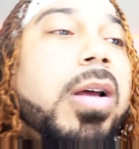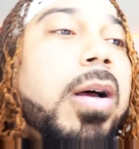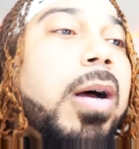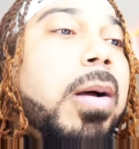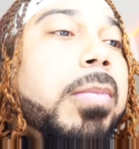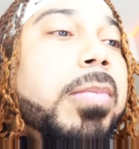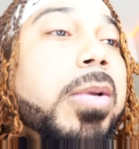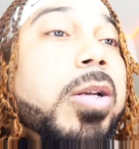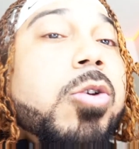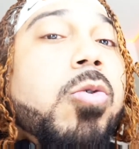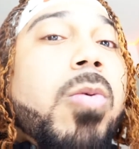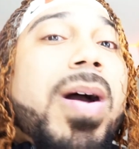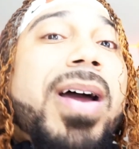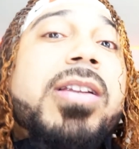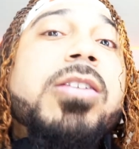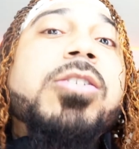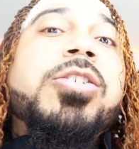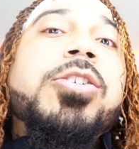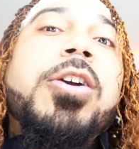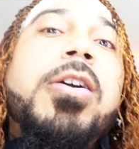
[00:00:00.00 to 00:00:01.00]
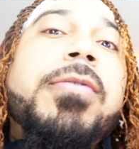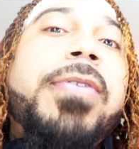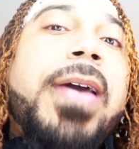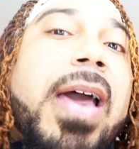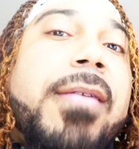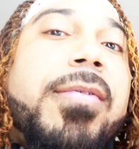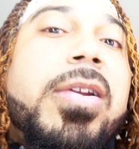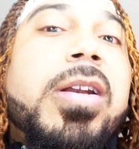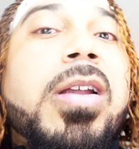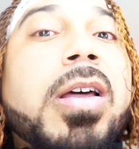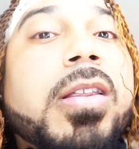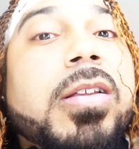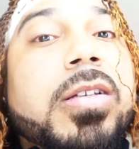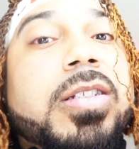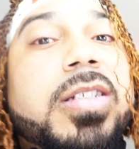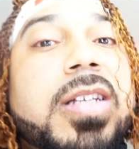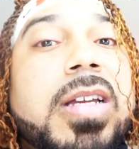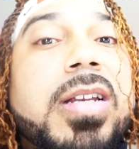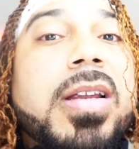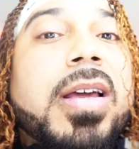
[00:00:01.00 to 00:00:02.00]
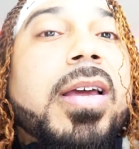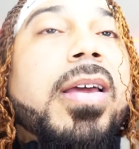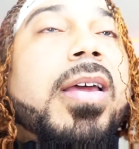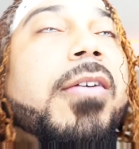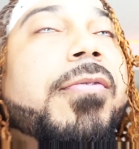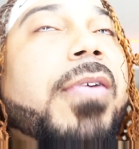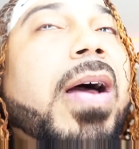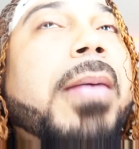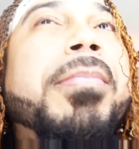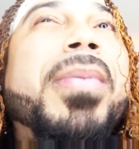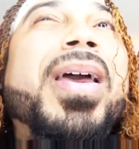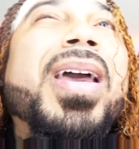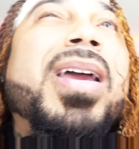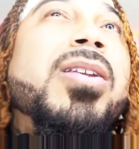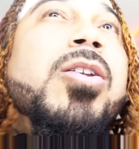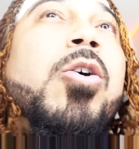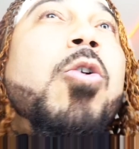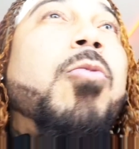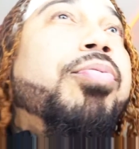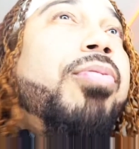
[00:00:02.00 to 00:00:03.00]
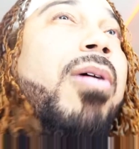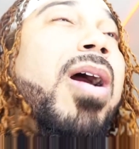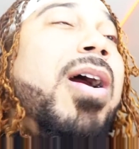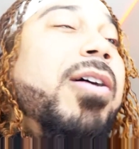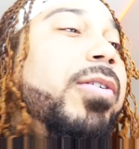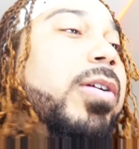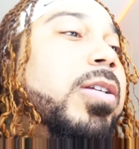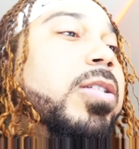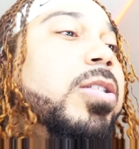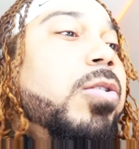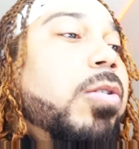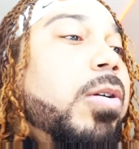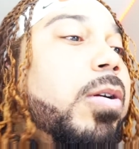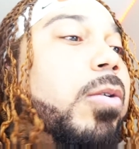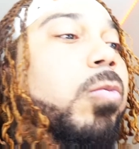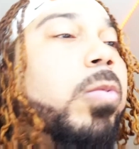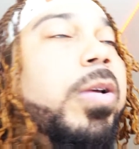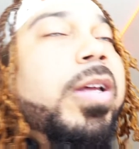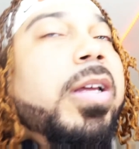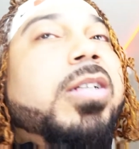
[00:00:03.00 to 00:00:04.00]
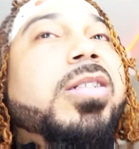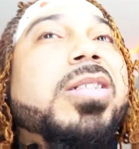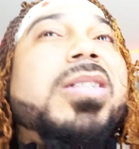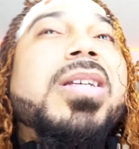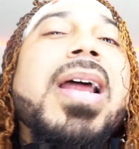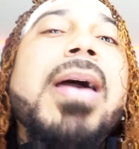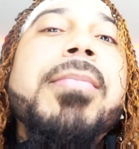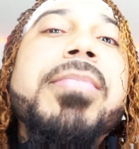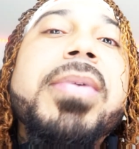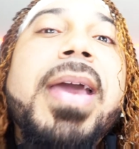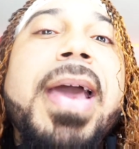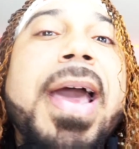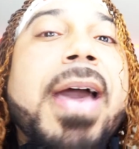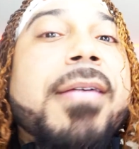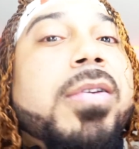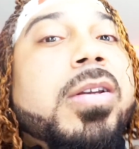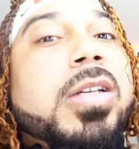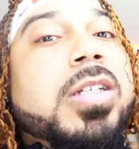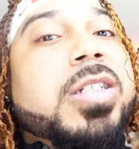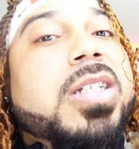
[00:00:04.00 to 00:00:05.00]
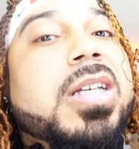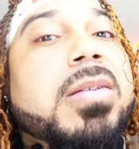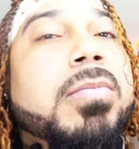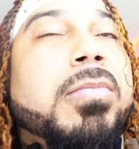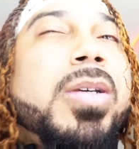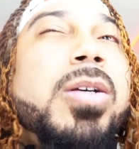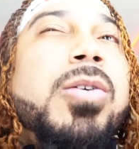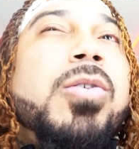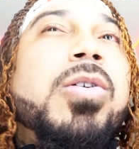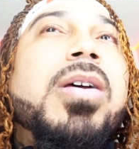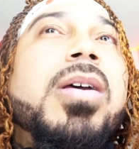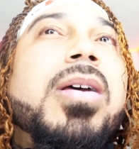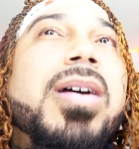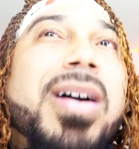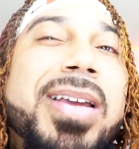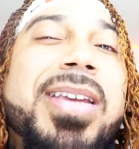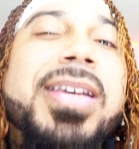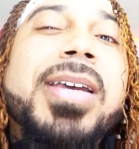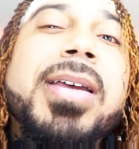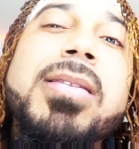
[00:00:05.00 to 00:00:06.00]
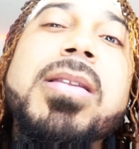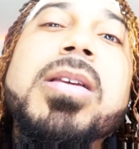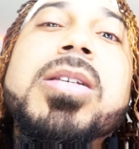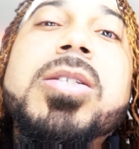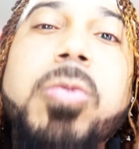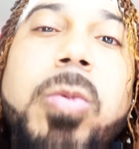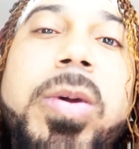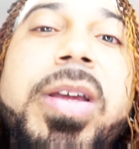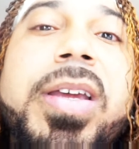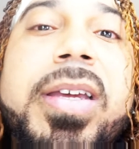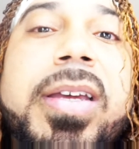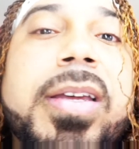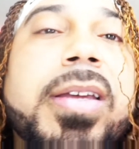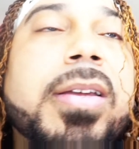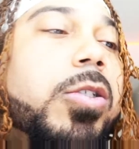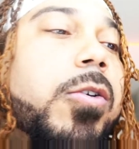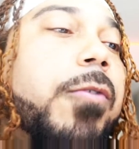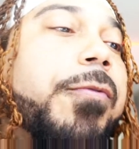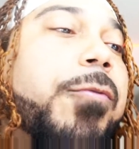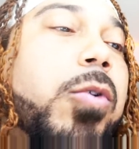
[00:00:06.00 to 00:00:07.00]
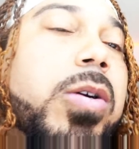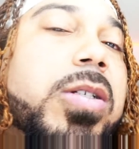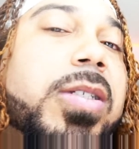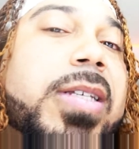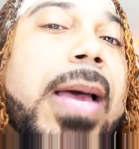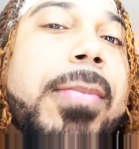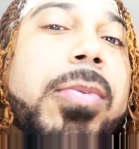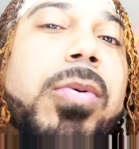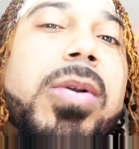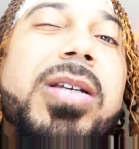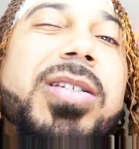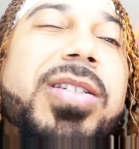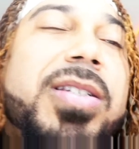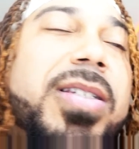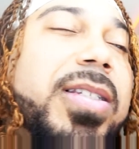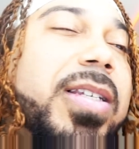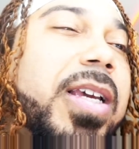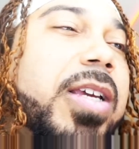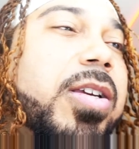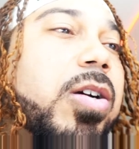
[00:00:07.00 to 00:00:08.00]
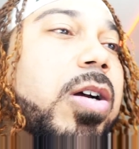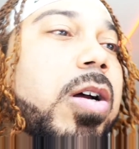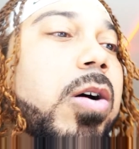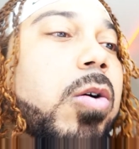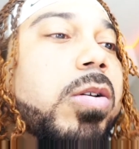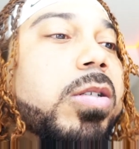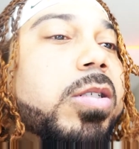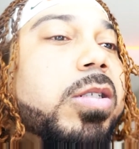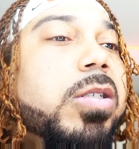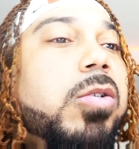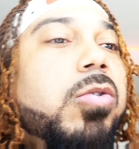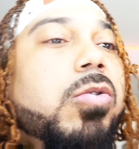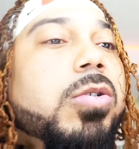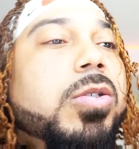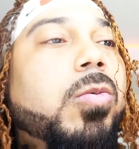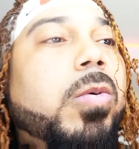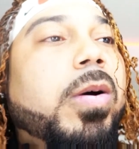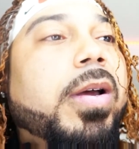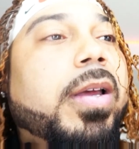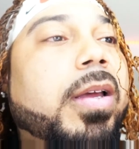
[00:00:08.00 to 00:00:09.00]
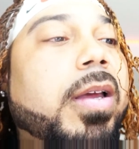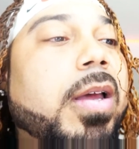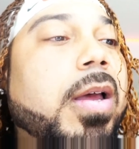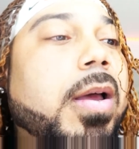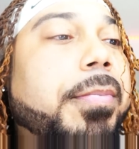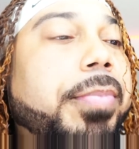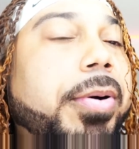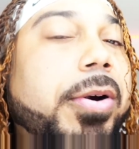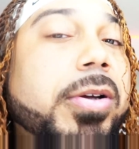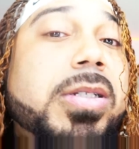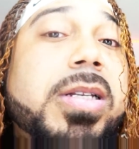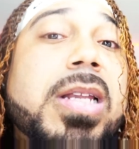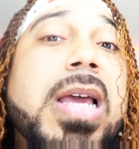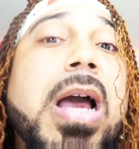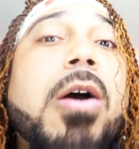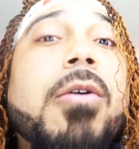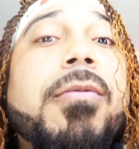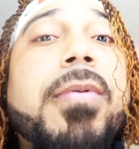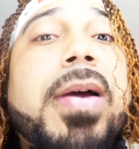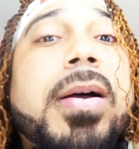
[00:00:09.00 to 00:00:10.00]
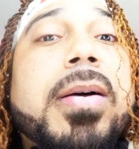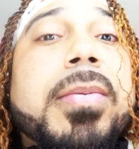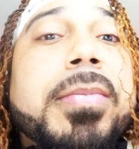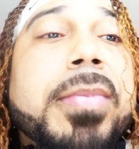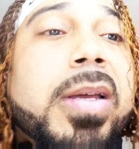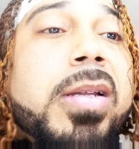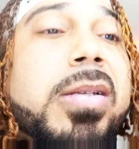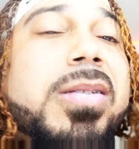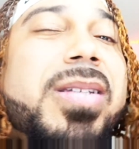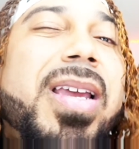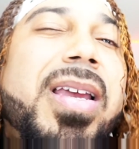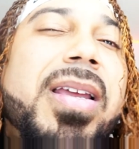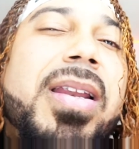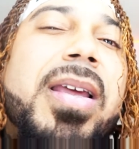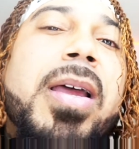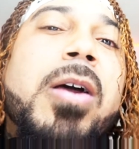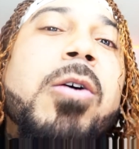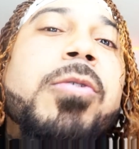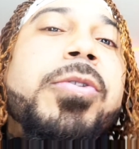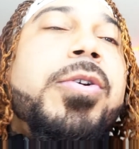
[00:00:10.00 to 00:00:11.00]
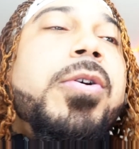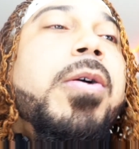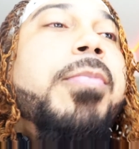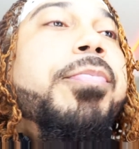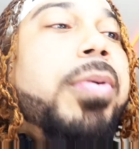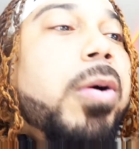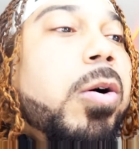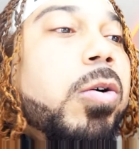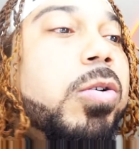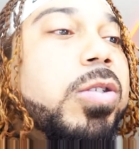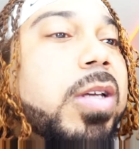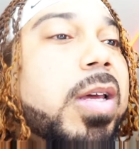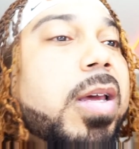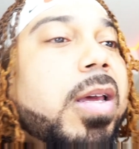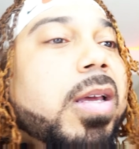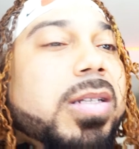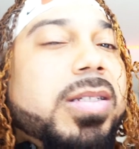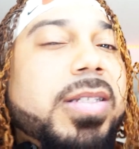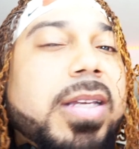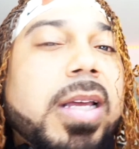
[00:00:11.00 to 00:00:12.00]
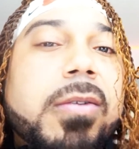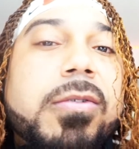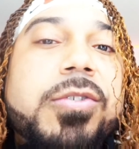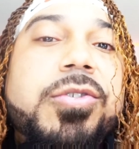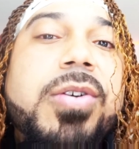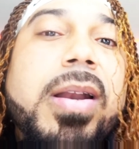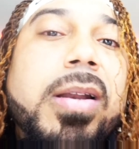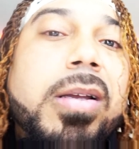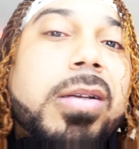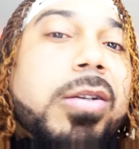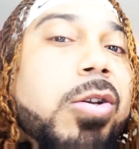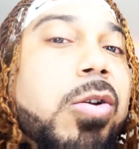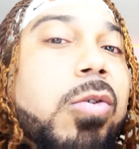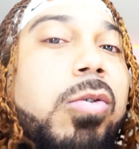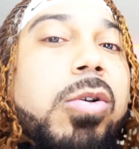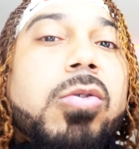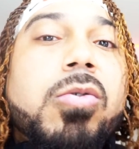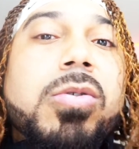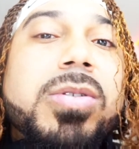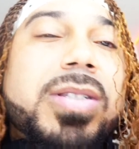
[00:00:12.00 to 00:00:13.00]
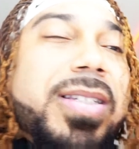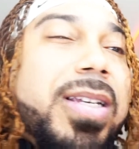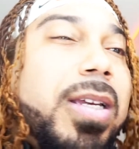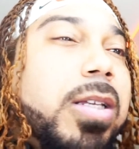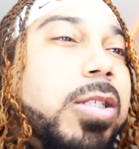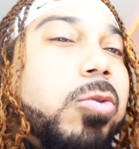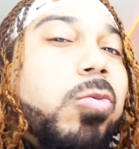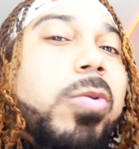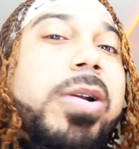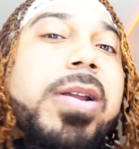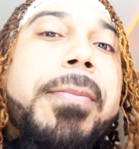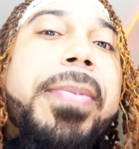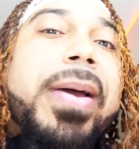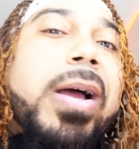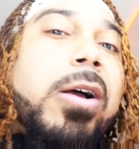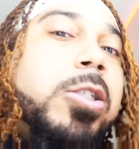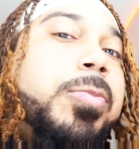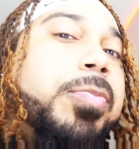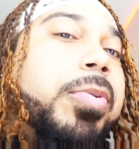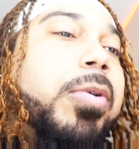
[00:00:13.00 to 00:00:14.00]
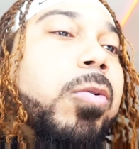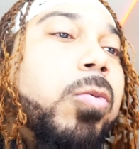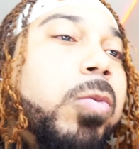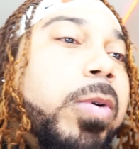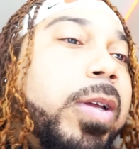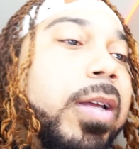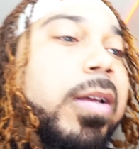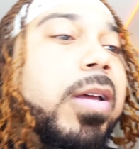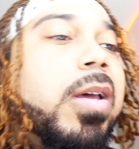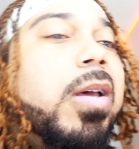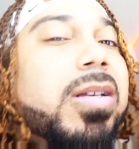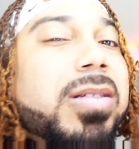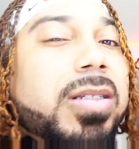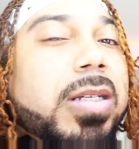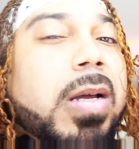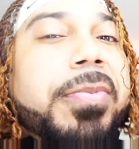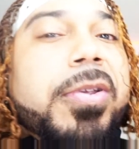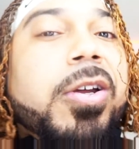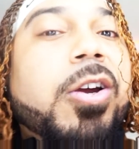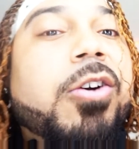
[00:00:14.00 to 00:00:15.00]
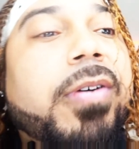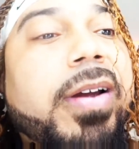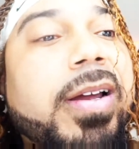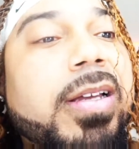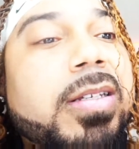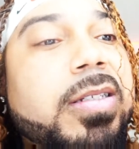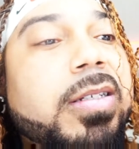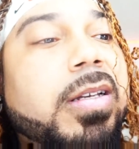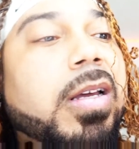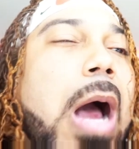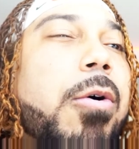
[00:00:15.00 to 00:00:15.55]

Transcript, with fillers: Um, do I deserve having another cheat day? If I made no progress during the week, should I be having a cheat meal again this weekend? So for example, let's just say your goal is to lose weight. Personally, I would recommend taking a healthier approach instead of trying to, you know, lose ten, twenty pounds per week, something crazy.